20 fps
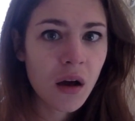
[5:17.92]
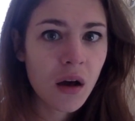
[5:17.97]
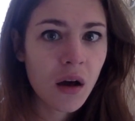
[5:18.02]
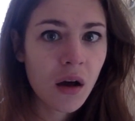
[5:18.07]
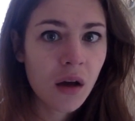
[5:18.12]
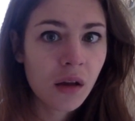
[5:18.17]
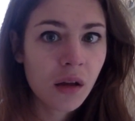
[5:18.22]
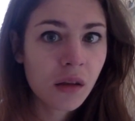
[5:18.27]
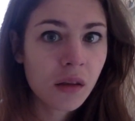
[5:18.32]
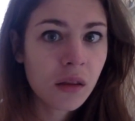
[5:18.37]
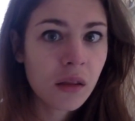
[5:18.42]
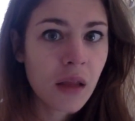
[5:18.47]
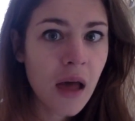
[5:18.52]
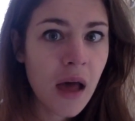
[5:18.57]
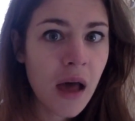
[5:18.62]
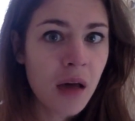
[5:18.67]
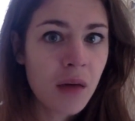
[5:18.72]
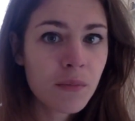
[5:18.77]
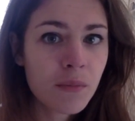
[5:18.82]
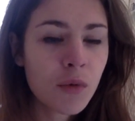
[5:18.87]
a
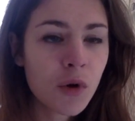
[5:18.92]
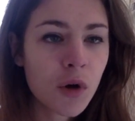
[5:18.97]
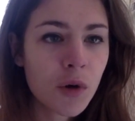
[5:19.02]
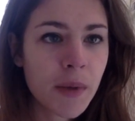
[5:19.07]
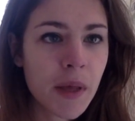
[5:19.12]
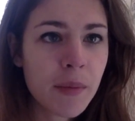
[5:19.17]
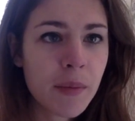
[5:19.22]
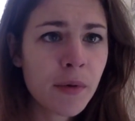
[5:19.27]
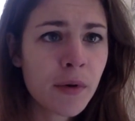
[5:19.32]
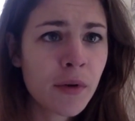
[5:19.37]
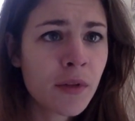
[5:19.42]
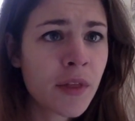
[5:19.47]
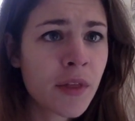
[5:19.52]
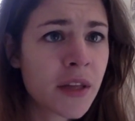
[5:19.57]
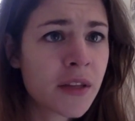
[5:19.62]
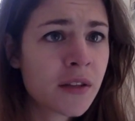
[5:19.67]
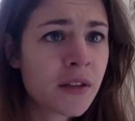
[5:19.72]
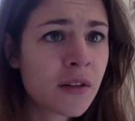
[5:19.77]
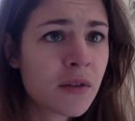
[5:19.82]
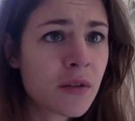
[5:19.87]
lot more people
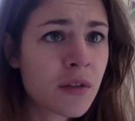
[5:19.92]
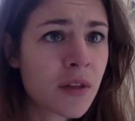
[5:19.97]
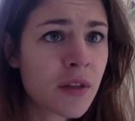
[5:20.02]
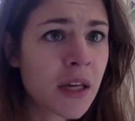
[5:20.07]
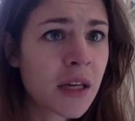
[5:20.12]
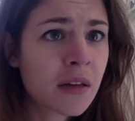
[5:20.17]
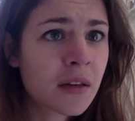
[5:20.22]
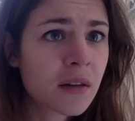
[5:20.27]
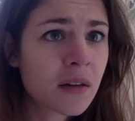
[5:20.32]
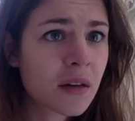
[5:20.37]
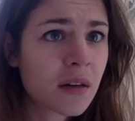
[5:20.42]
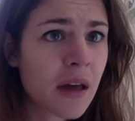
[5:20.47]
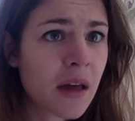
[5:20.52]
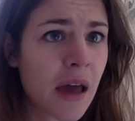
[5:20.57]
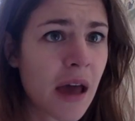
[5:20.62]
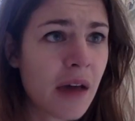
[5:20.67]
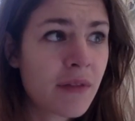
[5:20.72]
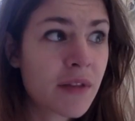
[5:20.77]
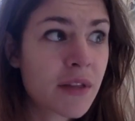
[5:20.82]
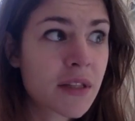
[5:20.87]
than you think
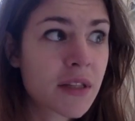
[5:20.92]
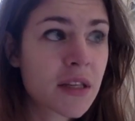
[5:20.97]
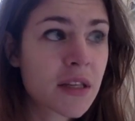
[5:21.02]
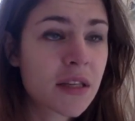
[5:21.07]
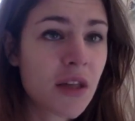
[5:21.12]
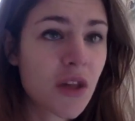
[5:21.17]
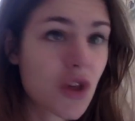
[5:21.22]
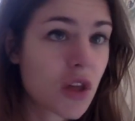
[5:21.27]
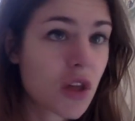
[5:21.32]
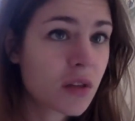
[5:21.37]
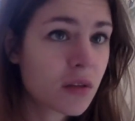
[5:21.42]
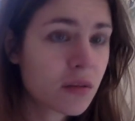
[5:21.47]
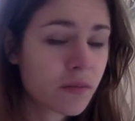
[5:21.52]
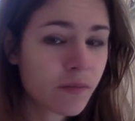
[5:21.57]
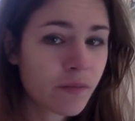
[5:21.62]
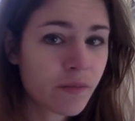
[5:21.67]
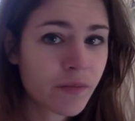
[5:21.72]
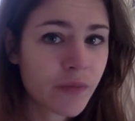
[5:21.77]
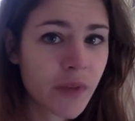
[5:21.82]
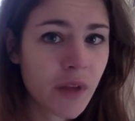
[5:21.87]
have this condition.
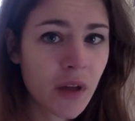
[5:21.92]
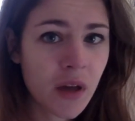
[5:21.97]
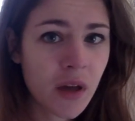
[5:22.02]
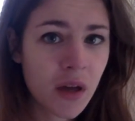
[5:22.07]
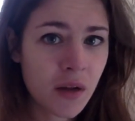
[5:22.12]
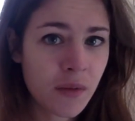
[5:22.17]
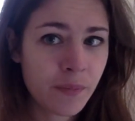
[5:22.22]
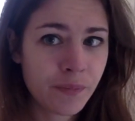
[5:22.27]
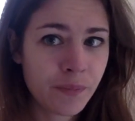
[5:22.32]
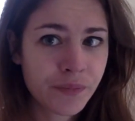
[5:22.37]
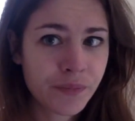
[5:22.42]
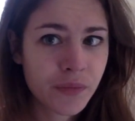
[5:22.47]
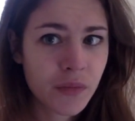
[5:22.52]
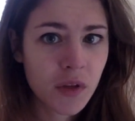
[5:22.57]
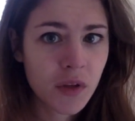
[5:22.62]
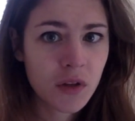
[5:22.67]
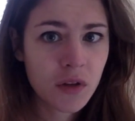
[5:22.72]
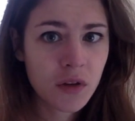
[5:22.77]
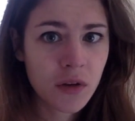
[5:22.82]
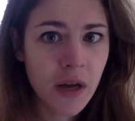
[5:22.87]

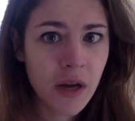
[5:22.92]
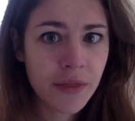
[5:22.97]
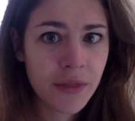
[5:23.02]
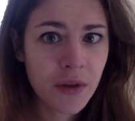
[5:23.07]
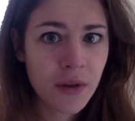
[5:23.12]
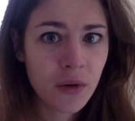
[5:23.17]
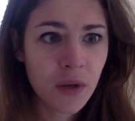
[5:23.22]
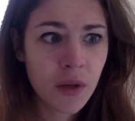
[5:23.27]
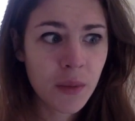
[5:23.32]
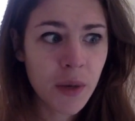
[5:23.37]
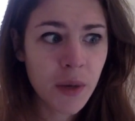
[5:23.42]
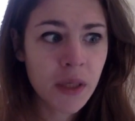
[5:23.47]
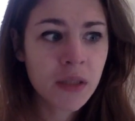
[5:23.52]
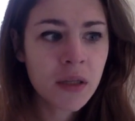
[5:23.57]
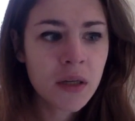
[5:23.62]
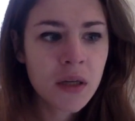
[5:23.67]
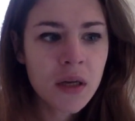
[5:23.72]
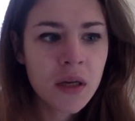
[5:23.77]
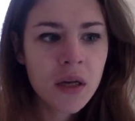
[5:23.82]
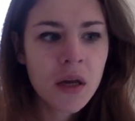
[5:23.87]
You're not the only one.
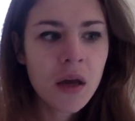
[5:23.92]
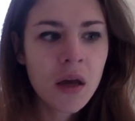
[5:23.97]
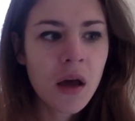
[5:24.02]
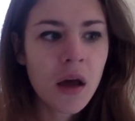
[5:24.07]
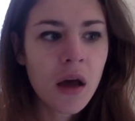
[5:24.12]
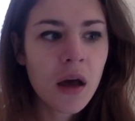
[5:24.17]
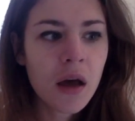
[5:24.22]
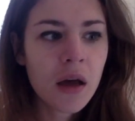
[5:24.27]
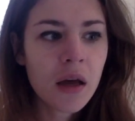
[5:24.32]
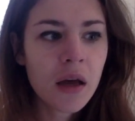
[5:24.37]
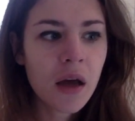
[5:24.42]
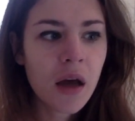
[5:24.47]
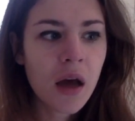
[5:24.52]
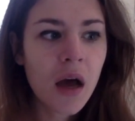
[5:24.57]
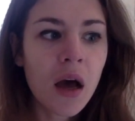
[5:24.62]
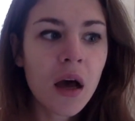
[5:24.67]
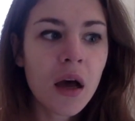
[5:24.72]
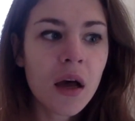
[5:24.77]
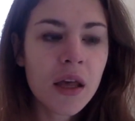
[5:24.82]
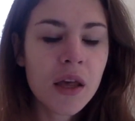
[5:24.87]

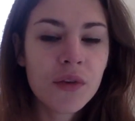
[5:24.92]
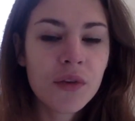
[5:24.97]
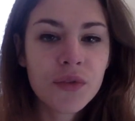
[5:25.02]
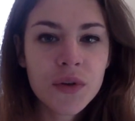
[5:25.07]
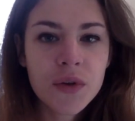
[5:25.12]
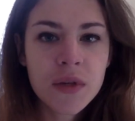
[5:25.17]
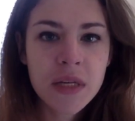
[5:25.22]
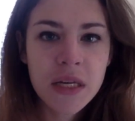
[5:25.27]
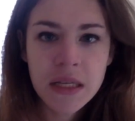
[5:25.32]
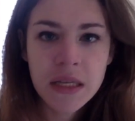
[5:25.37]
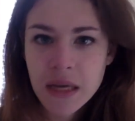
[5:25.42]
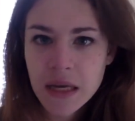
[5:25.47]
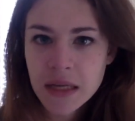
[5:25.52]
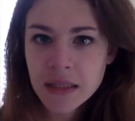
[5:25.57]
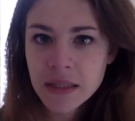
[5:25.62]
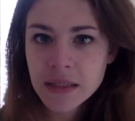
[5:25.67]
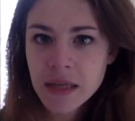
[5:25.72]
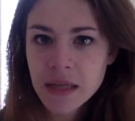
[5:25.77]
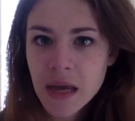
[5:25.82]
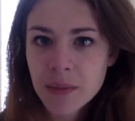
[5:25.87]
If you need any
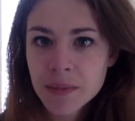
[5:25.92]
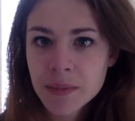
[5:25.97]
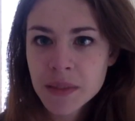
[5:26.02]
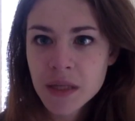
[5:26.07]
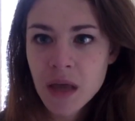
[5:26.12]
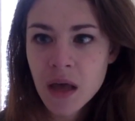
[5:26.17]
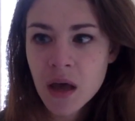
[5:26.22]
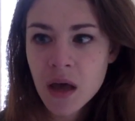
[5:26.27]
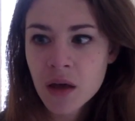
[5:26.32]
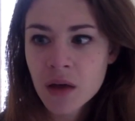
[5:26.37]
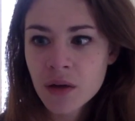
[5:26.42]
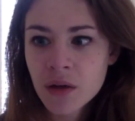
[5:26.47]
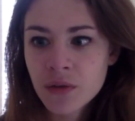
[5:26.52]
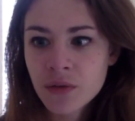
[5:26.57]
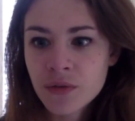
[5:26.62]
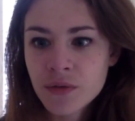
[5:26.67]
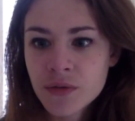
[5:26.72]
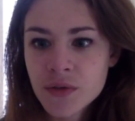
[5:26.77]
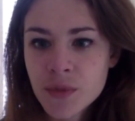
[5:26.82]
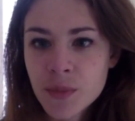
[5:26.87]
types of
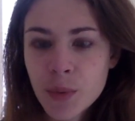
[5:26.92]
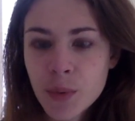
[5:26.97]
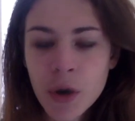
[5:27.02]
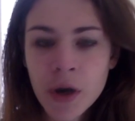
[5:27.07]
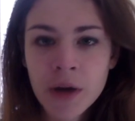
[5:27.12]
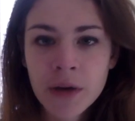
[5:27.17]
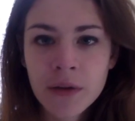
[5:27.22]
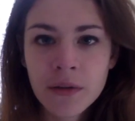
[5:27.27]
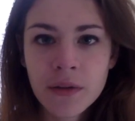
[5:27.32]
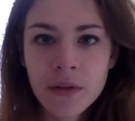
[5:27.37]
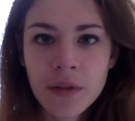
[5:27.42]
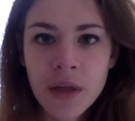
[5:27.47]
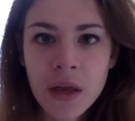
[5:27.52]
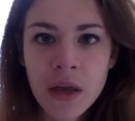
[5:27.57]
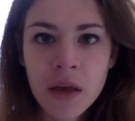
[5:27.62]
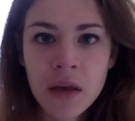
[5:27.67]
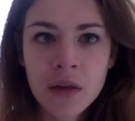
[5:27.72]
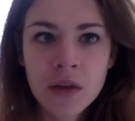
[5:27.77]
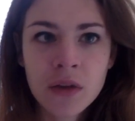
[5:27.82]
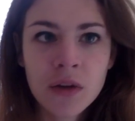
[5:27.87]
support
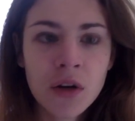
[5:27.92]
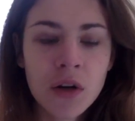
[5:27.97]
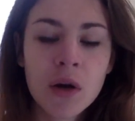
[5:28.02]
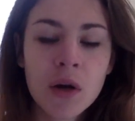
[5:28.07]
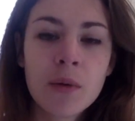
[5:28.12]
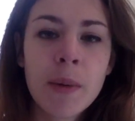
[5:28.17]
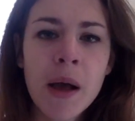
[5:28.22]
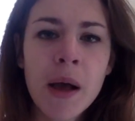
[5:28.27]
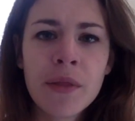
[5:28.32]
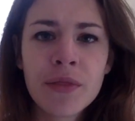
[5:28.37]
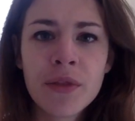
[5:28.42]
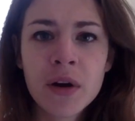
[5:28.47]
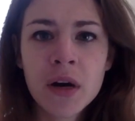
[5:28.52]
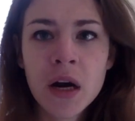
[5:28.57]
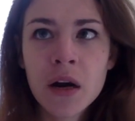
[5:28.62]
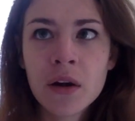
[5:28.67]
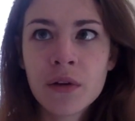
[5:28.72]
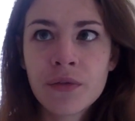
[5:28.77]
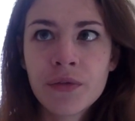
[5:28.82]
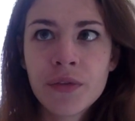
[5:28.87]
that you don't know about, there
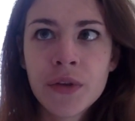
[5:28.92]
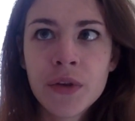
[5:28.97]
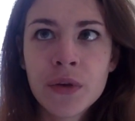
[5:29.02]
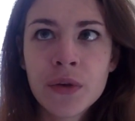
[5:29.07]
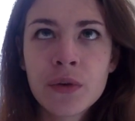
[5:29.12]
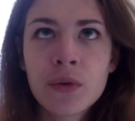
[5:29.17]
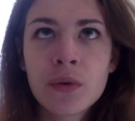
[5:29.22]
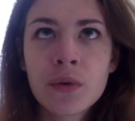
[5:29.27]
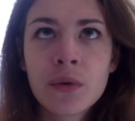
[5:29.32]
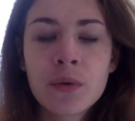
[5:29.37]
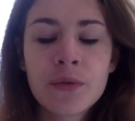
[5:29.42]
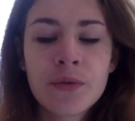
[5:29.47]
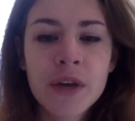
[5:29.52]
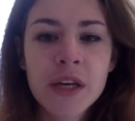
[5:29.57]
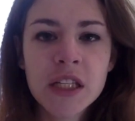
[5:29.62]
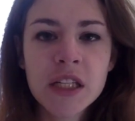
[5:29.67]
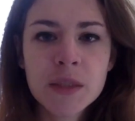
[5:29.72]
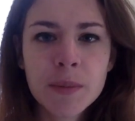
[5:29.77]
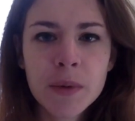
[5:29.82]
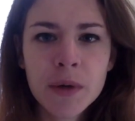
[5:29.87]
are a few
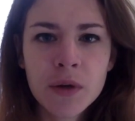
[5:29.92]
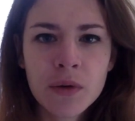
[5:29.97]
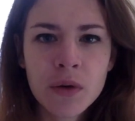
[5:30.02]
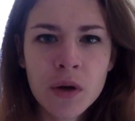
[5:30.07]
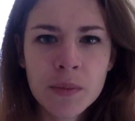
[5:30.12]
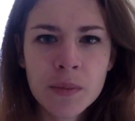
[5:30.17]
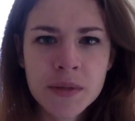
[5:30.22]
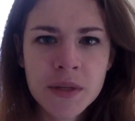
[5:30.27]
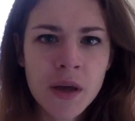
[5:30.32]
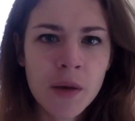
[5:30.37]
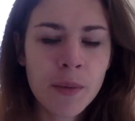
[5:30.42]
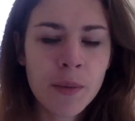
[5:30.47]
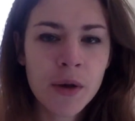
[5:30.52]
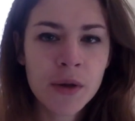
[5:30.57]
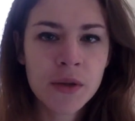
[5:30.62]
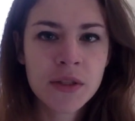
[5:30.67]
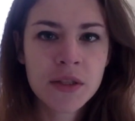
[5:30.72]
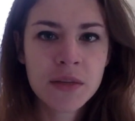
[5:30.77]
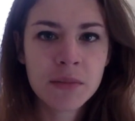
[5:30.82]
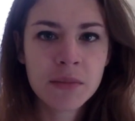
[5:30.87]
Facebook groups. I'll
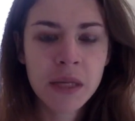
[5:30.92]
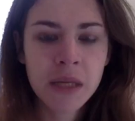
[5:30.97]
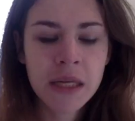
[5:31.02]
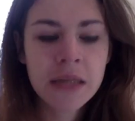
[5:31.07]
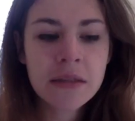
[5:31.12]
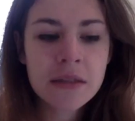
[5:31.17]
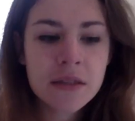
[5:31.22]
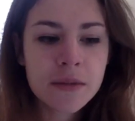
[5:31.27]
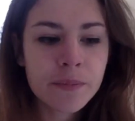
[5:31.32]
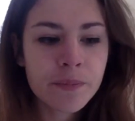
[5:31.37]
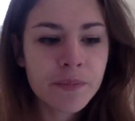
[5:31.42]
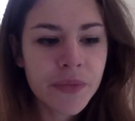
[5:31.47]
post some links,